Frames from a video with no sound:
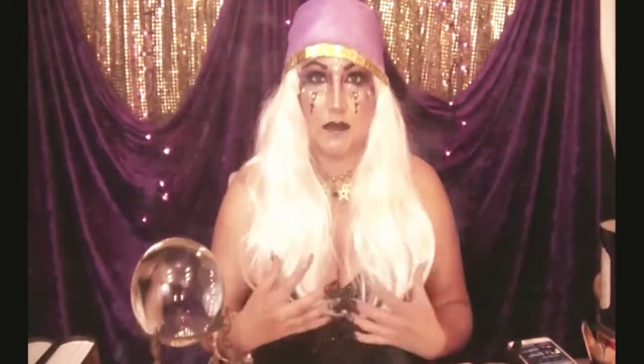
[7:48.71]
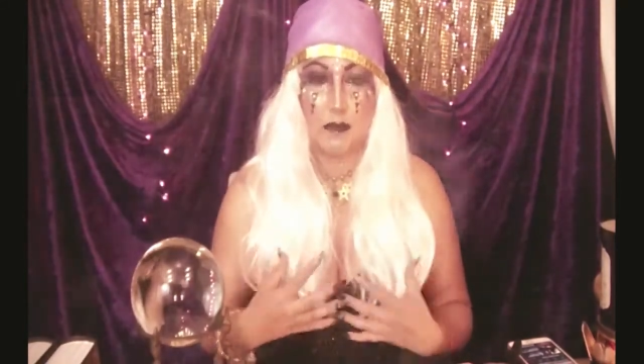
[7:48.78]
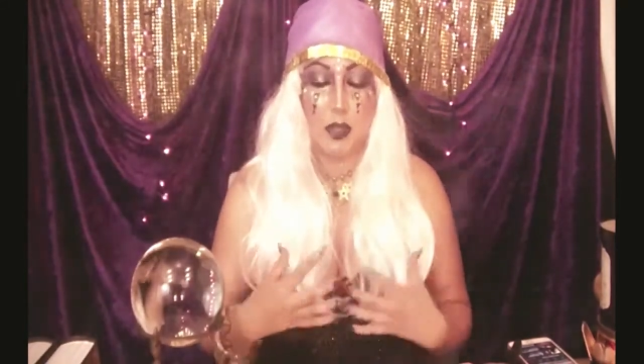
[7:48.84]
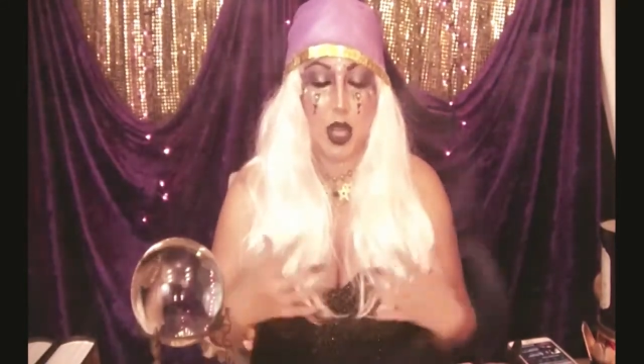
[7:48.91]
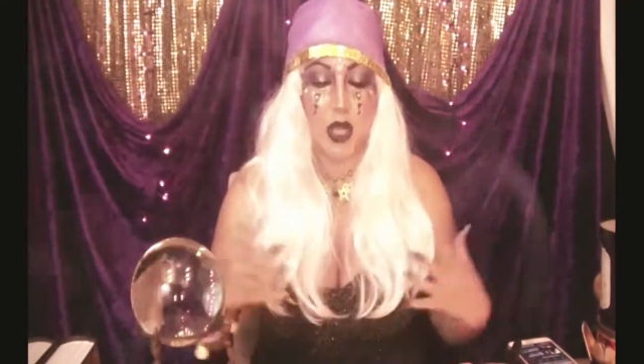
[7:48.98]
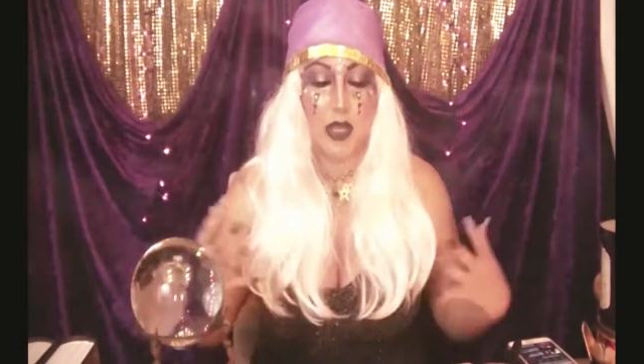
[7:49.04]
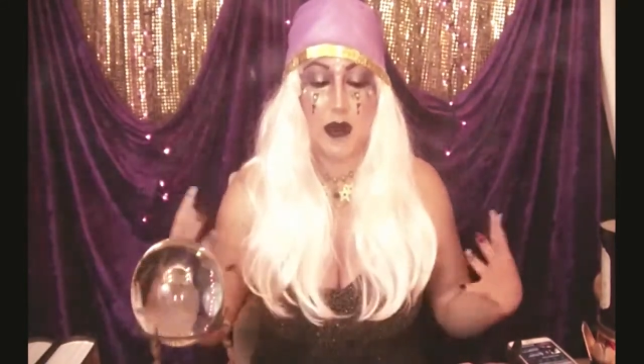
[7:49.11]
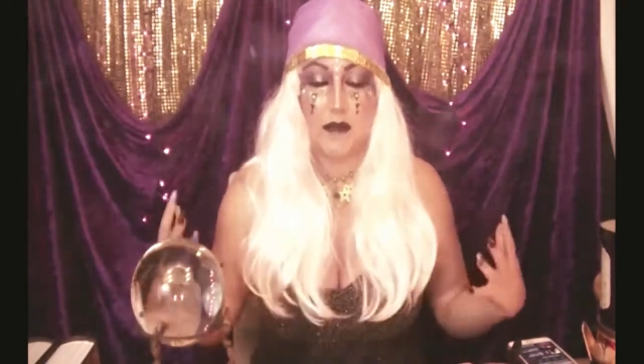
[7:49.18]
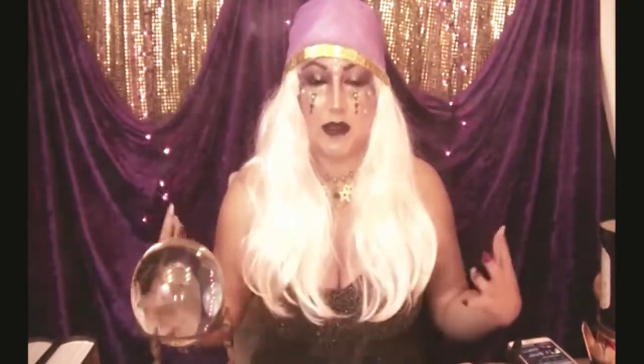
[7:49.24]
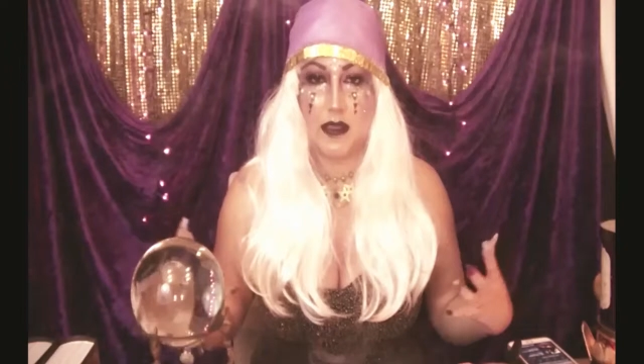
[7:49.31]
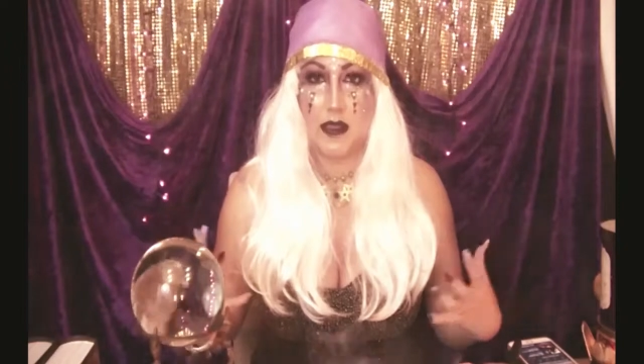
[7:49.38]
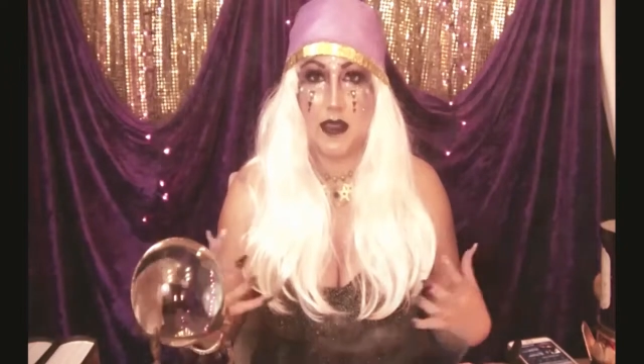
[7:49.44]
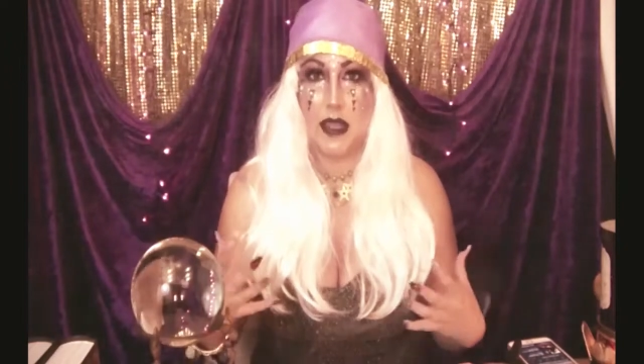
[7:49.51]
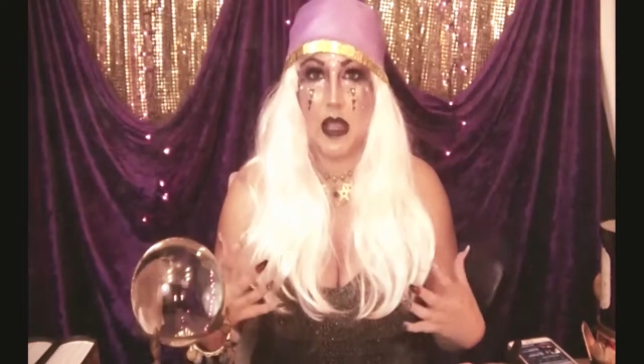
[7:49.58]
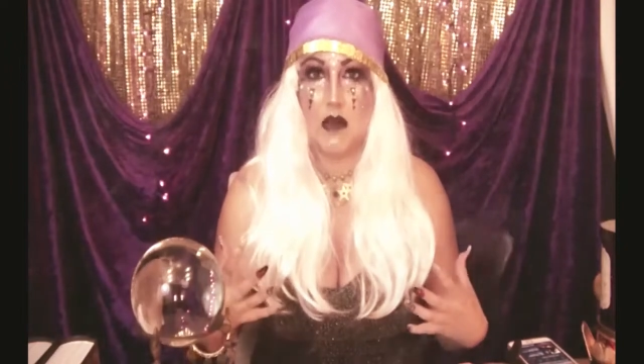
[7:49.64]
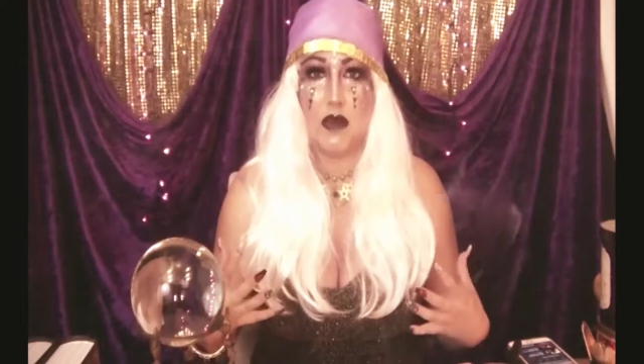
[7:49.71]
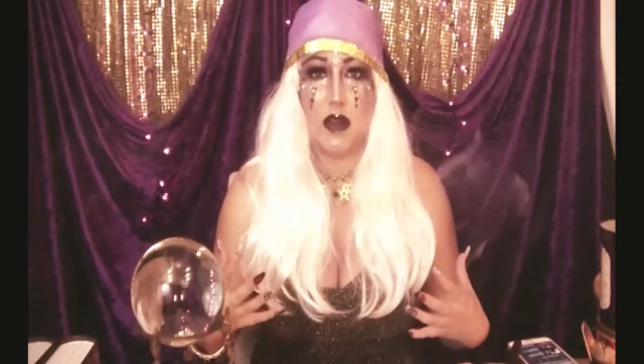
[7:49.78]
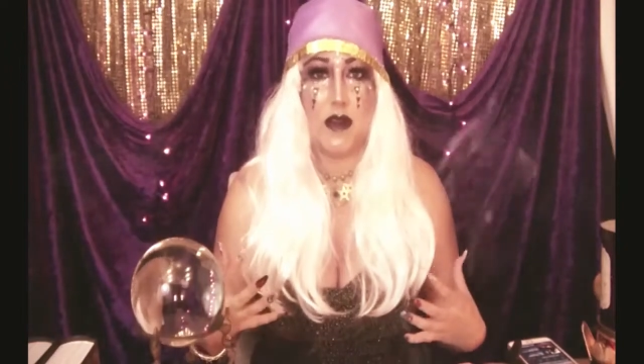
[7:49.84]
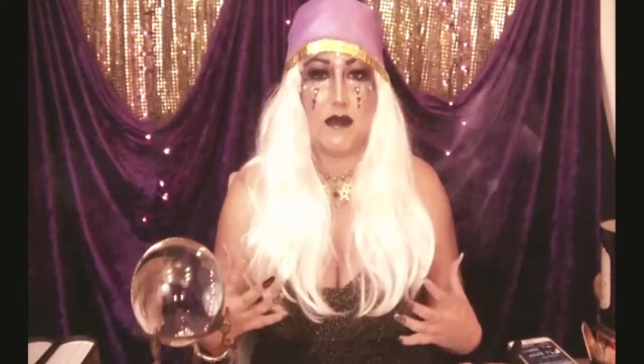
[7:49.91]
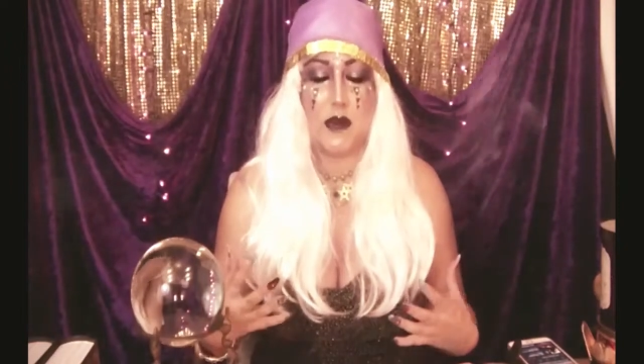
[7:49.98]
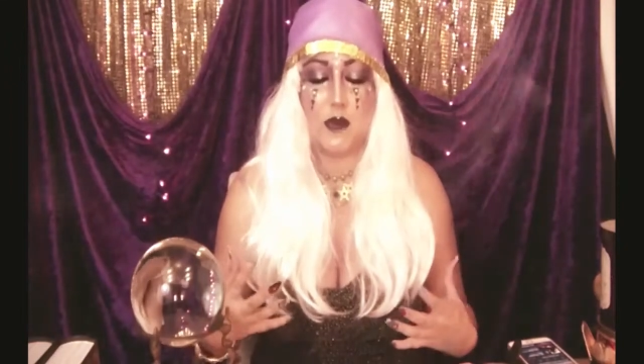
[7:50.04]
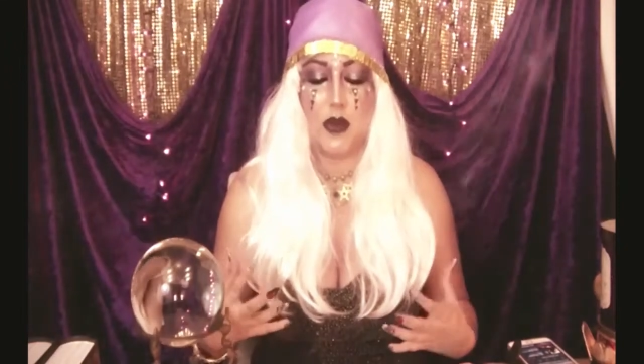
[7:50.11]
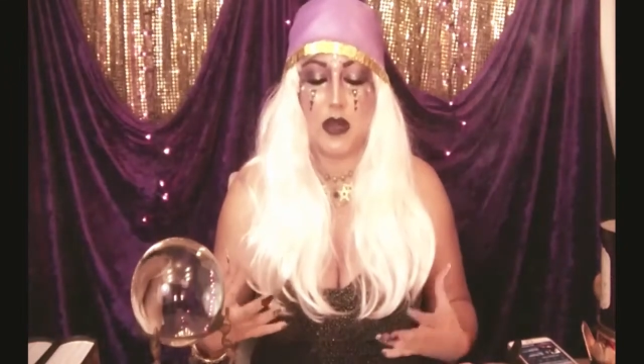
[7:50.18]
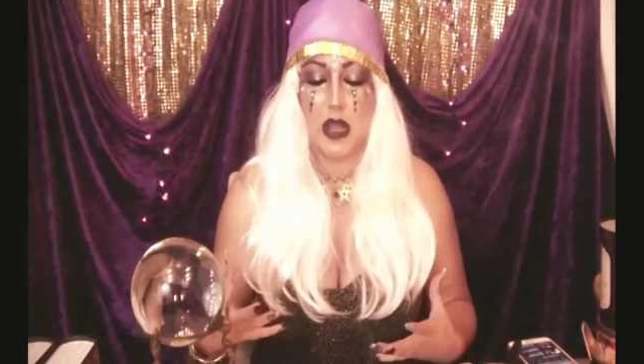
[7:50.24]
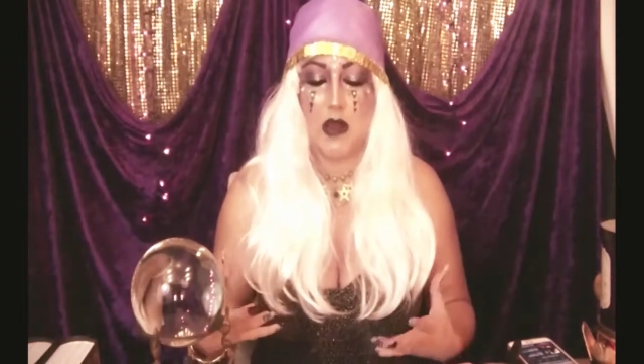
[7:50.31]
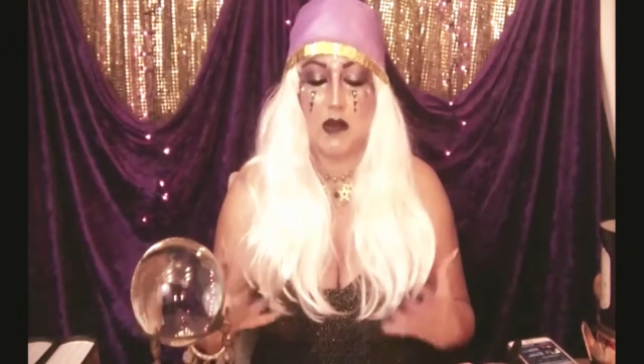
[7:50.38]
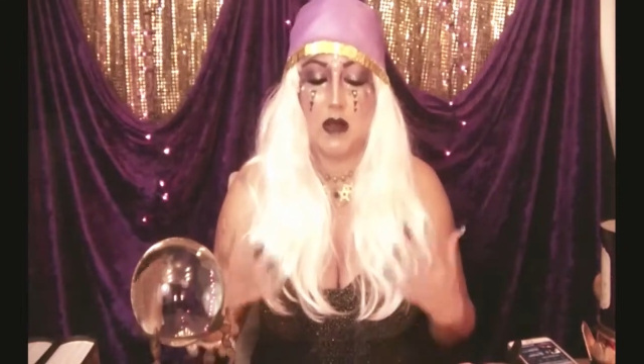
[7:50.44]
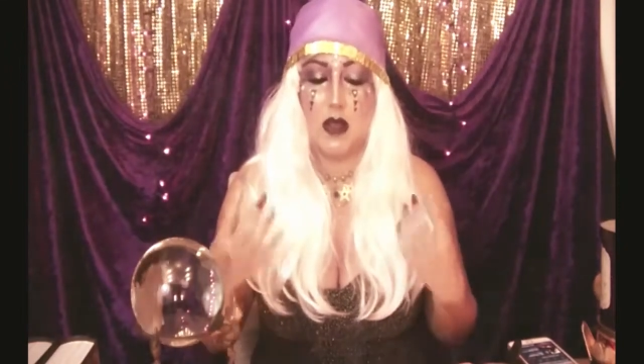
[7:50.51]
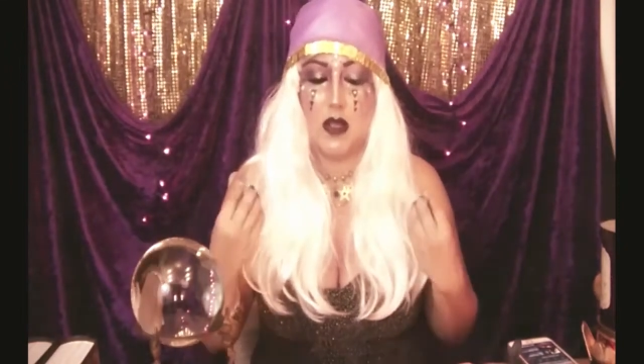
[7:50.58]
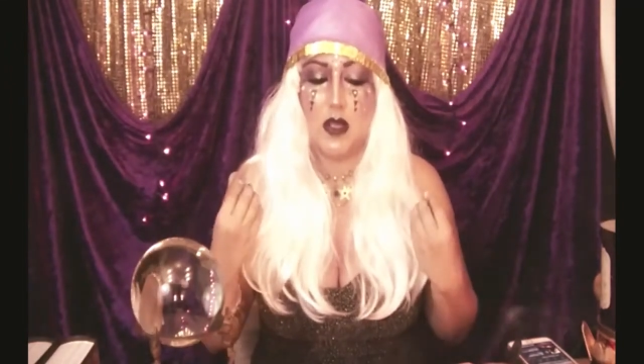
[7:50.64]
block everything out and everyone
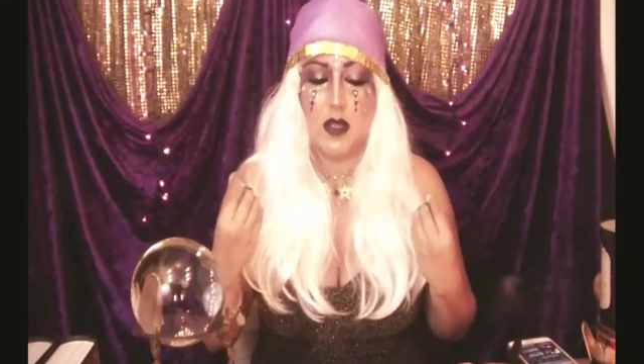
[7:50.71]
out.